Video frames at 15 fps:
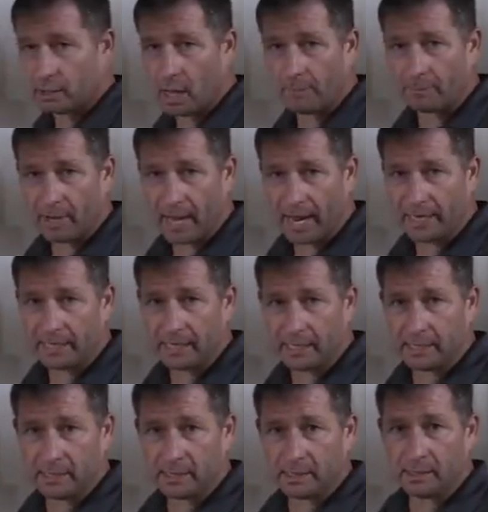up
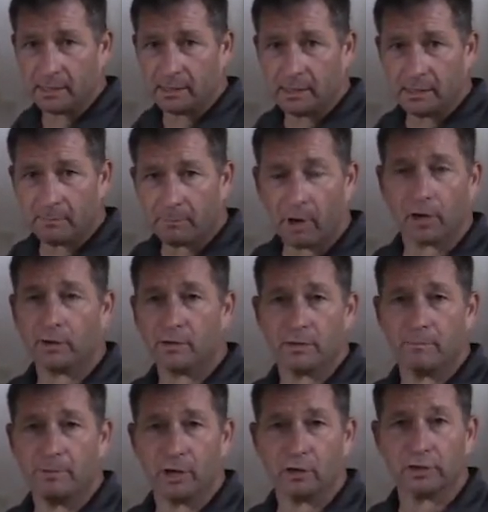any part of the
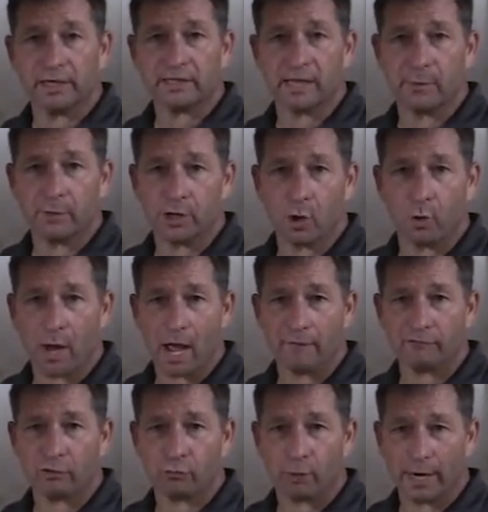building that we don't
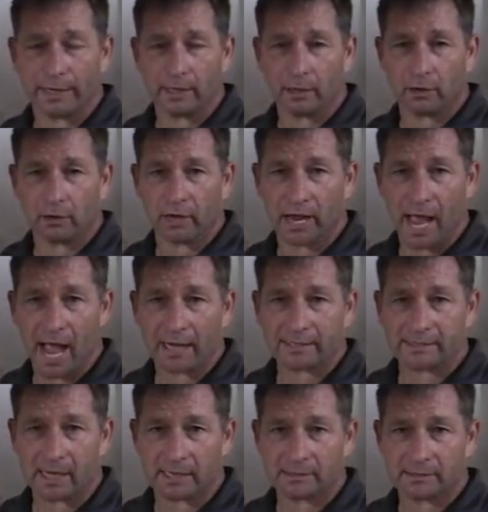have to regularly
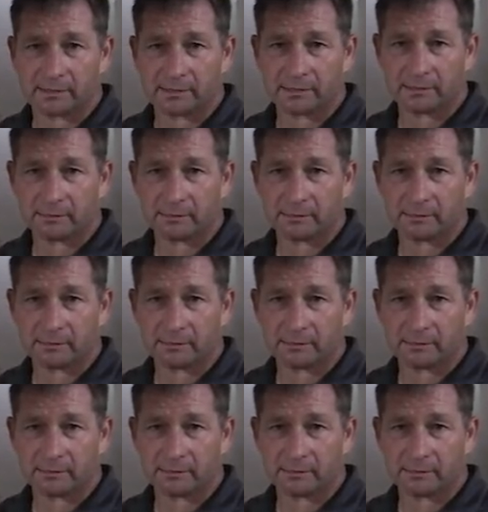access.